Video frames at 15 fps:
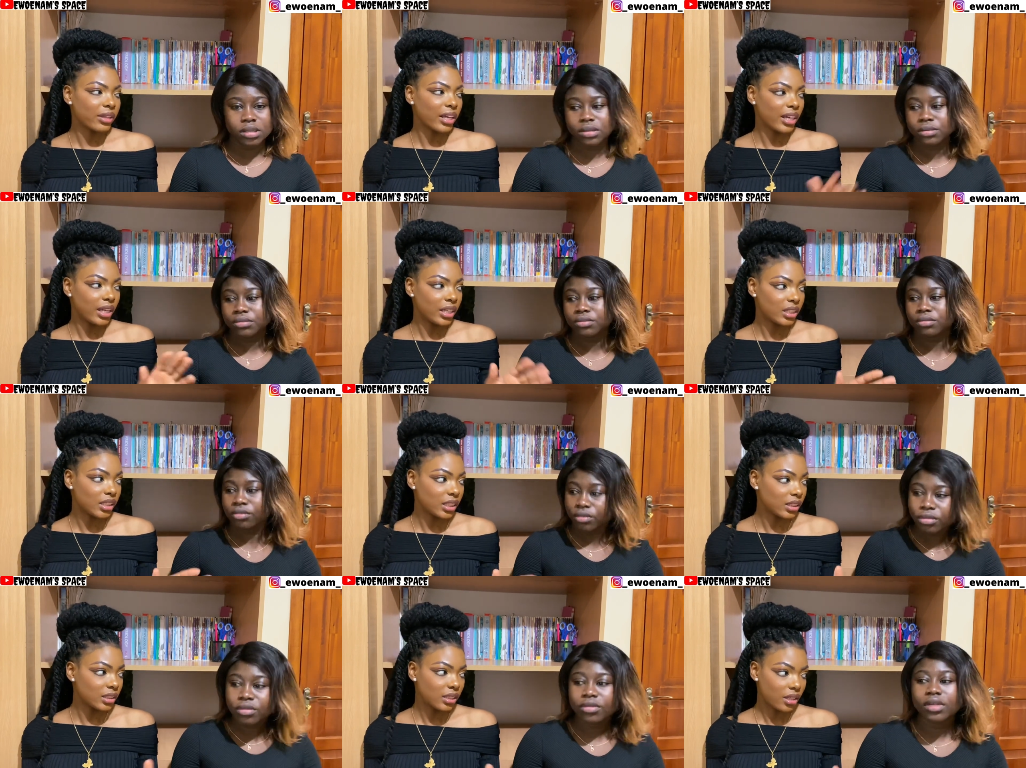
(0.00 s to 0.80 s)
Speaker 1: thing.
Speaker 2: the
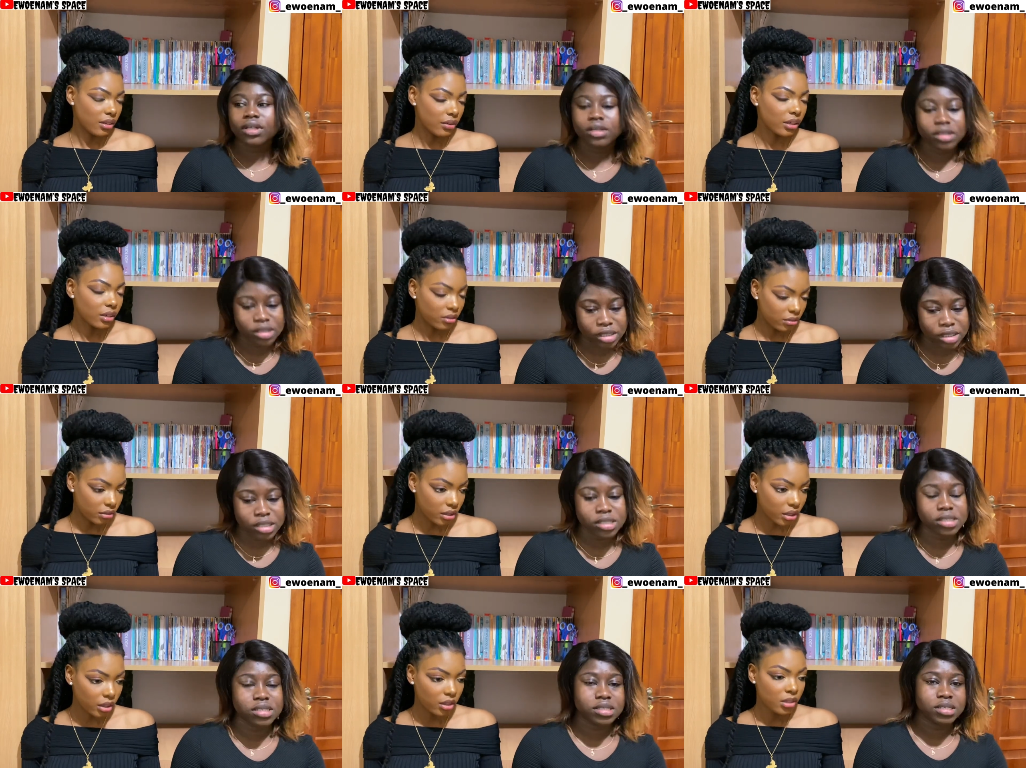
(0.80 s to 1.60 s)
agent that. Yes, okay.
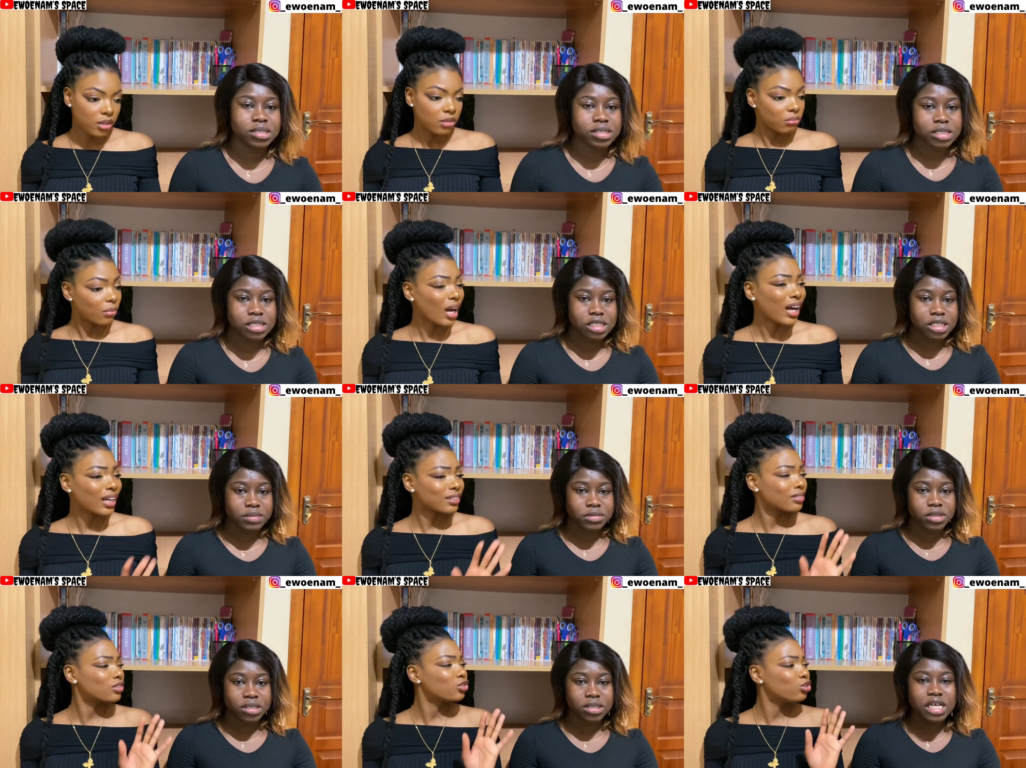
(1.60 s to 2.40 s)
it's the but same
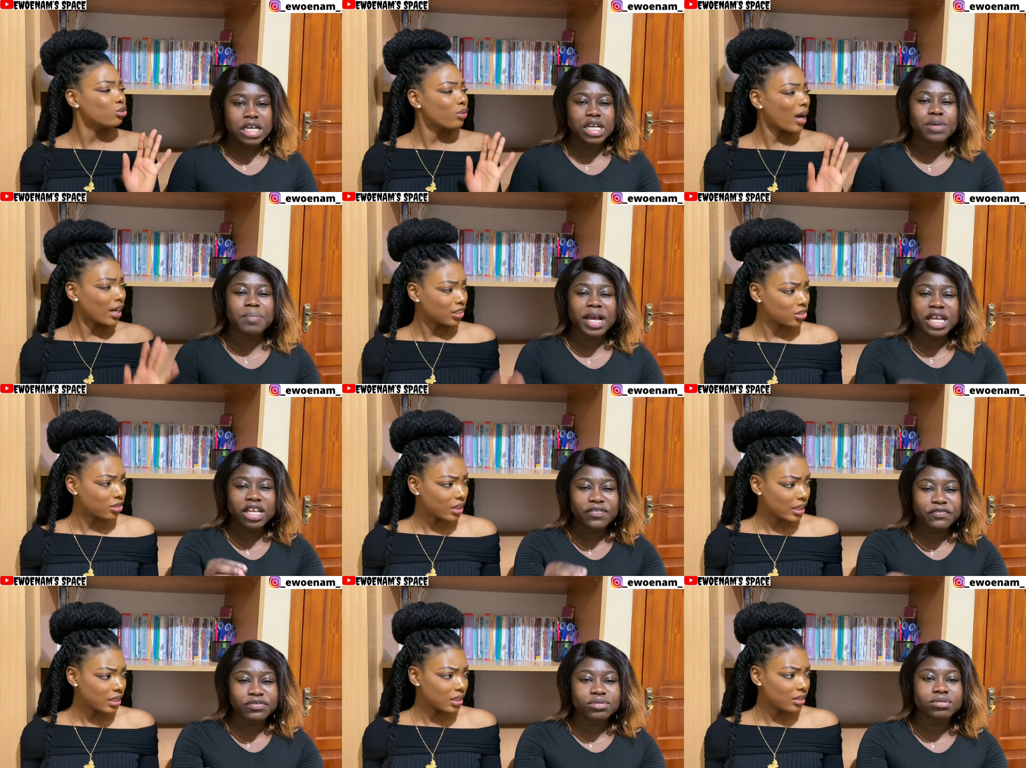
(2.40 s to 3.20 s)
thing. You but actually,
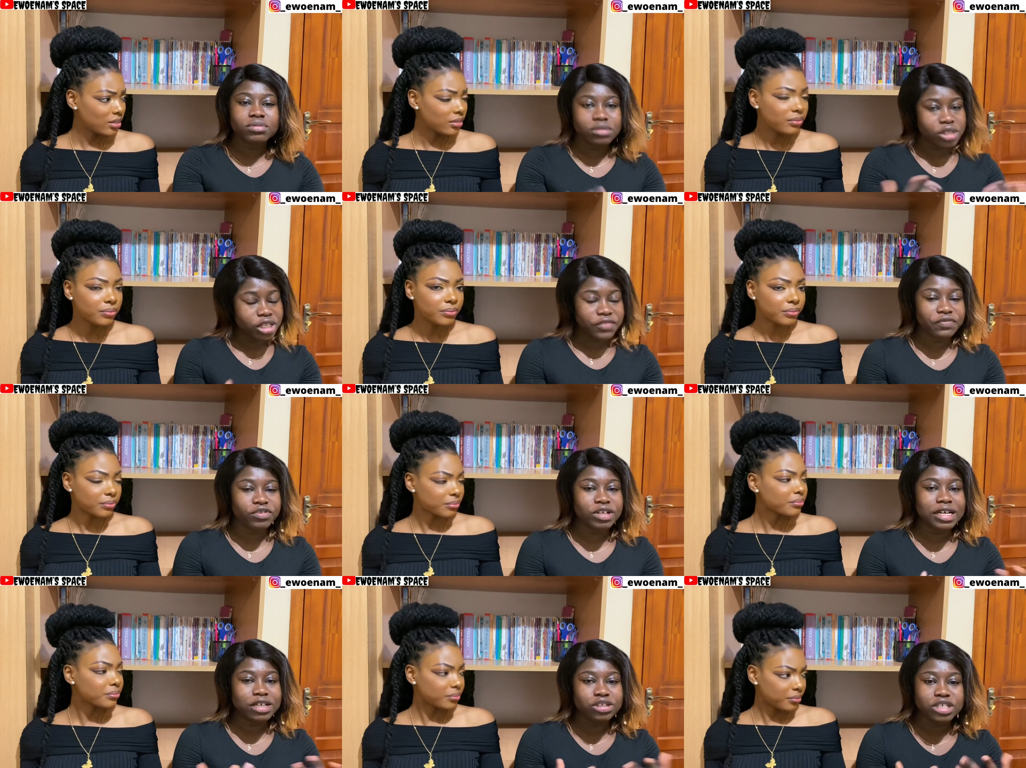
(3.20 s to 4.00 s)
if
Speaker 1: you, if you
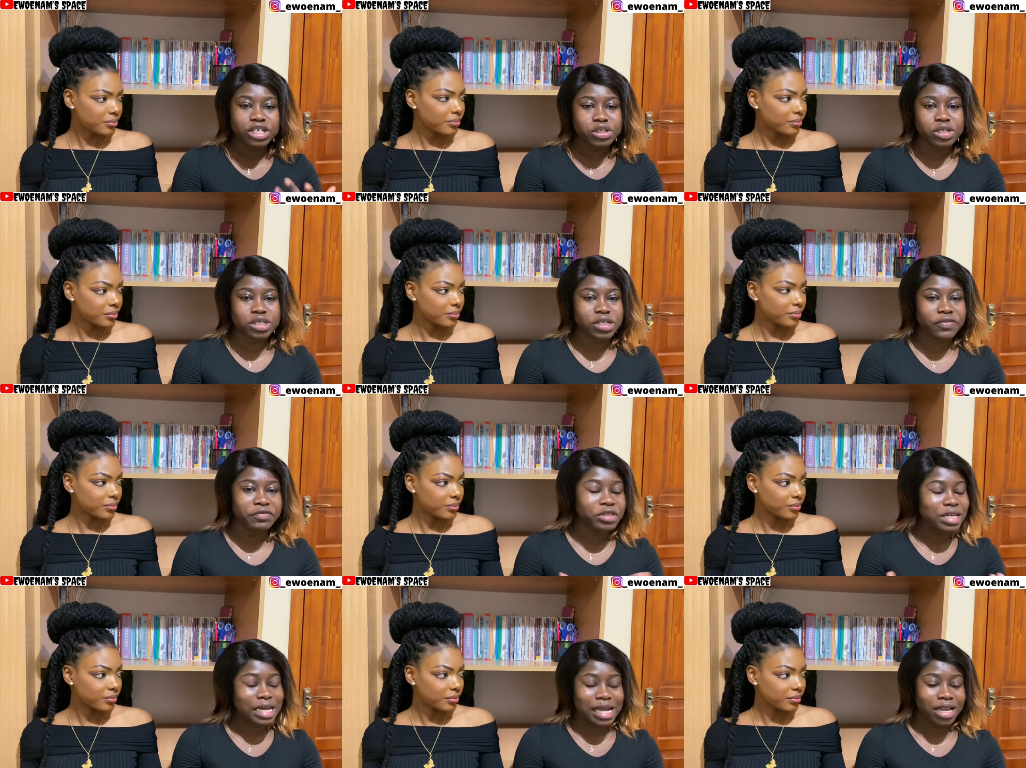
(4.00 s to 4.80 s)
can do it yourself you
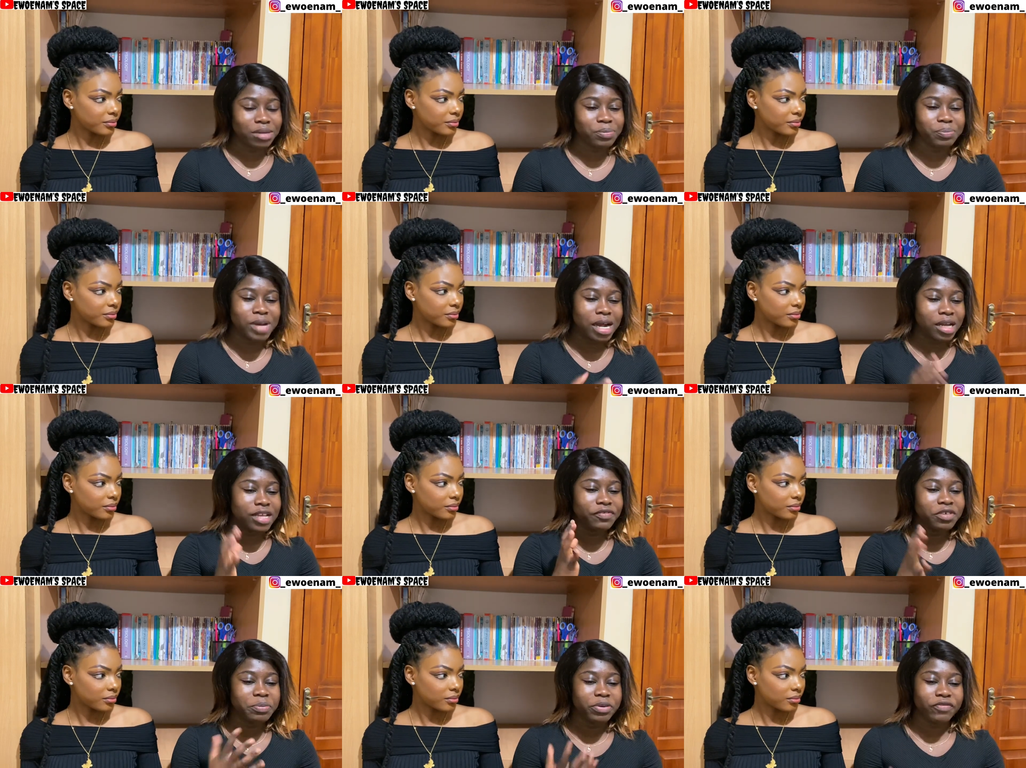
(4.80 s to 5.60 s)
can i, I
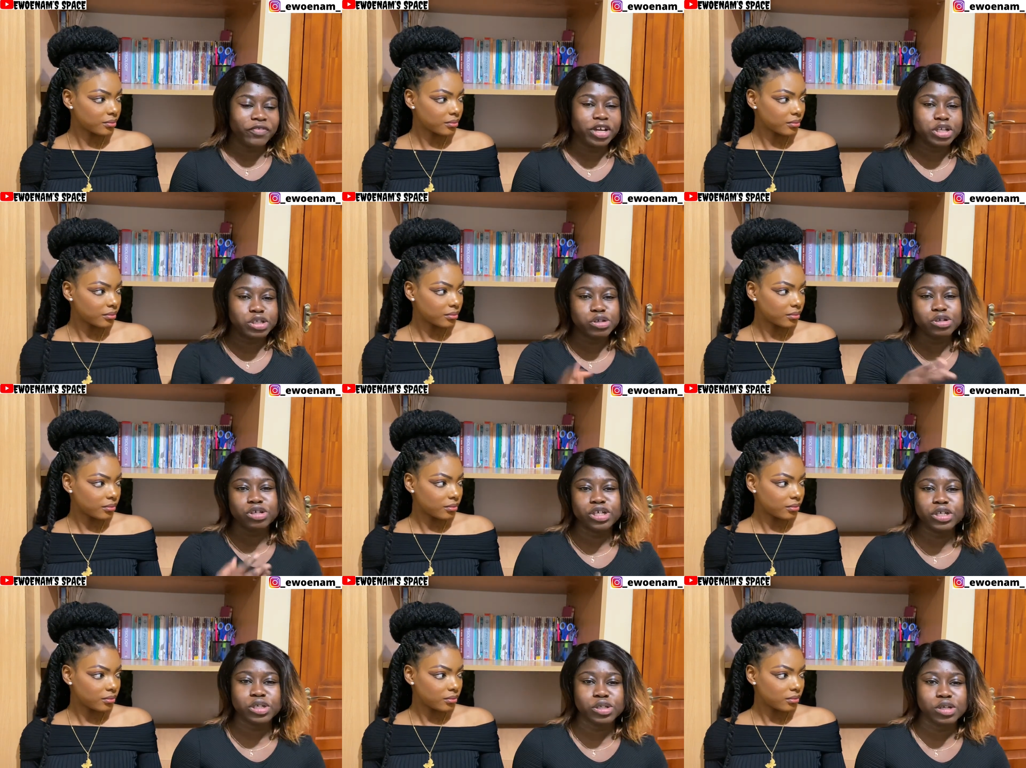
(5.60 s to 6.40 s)
even prefer it you
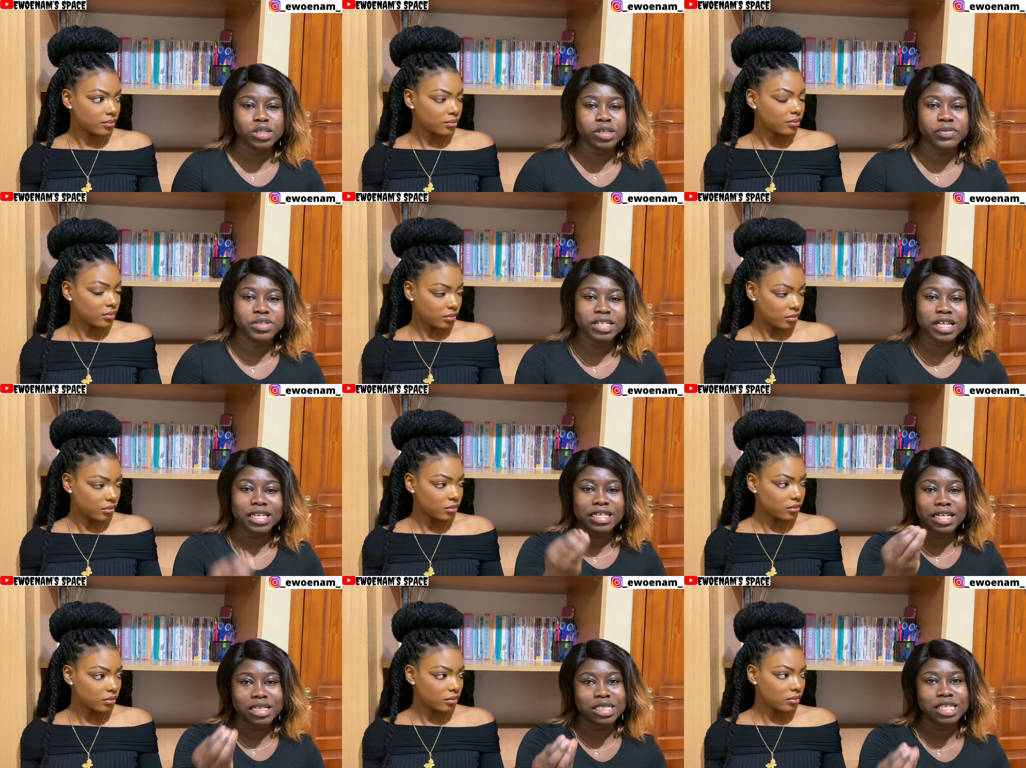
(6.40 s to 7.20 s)
doing it yourself so that mm -hmm.
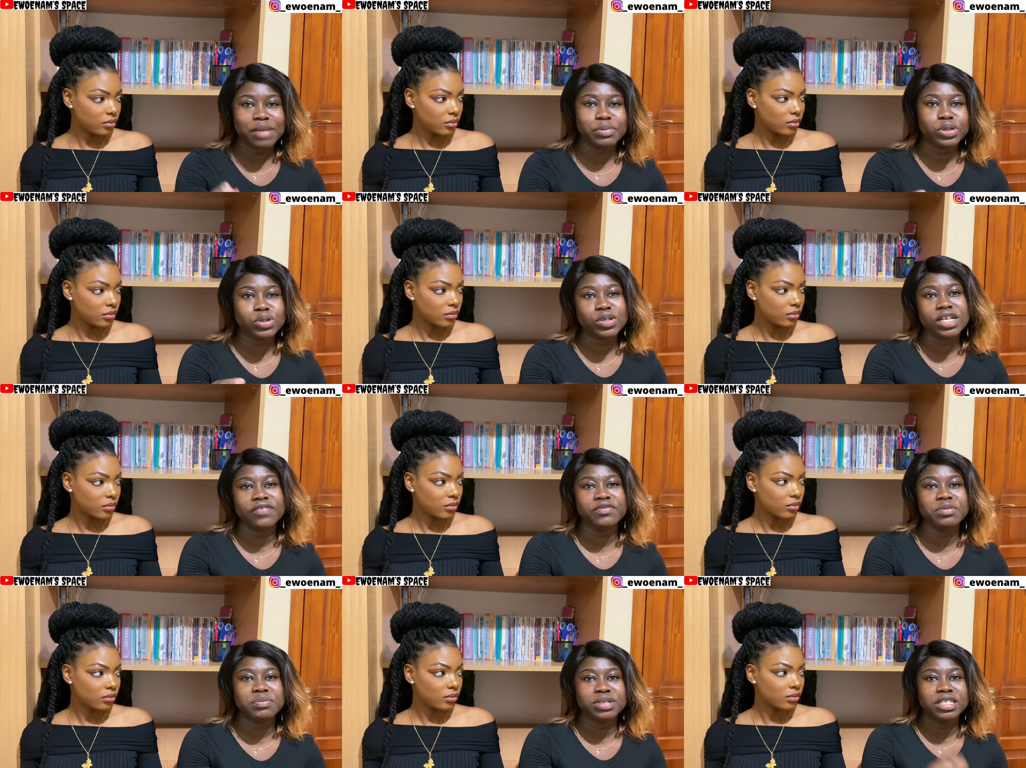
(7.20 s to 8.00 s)
next time it's not
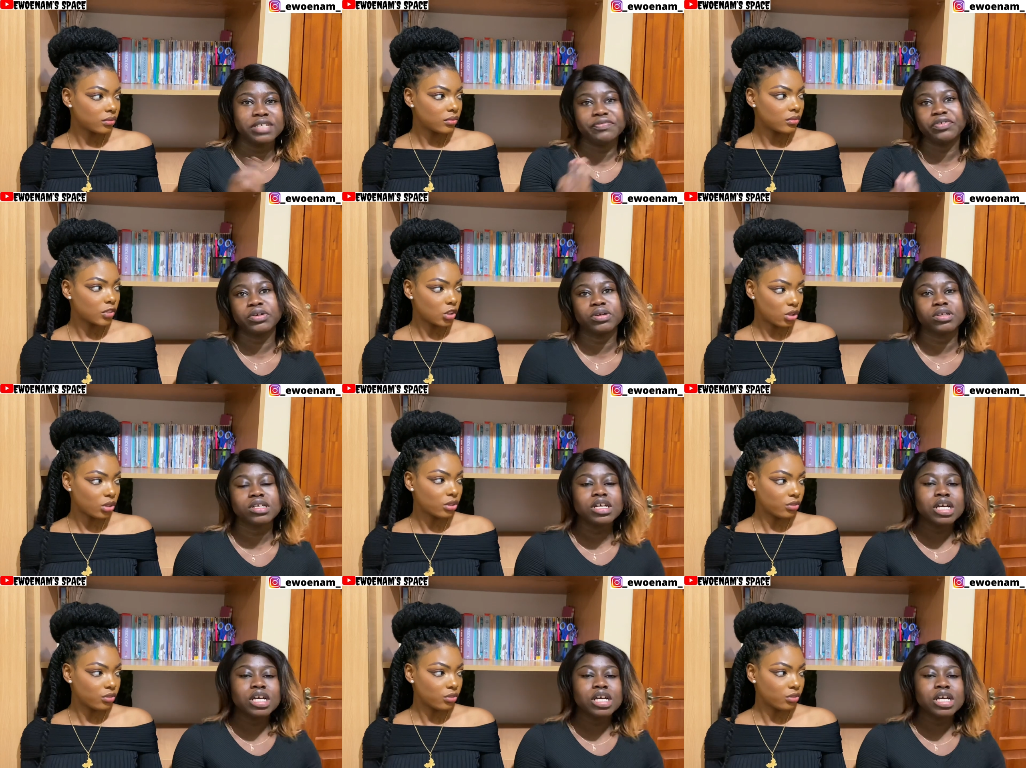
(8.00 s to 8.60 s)
even be difficult